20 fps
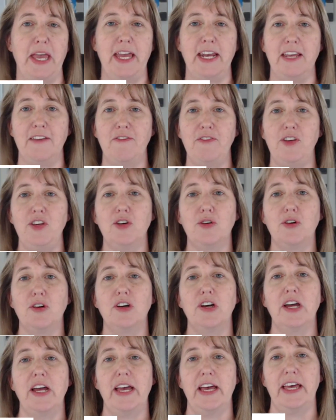And if
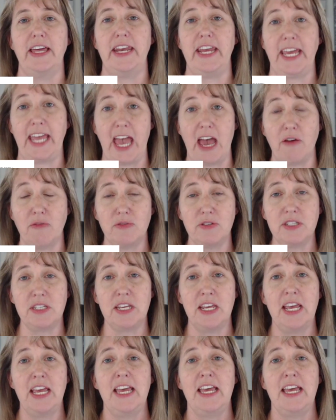you're an accountant,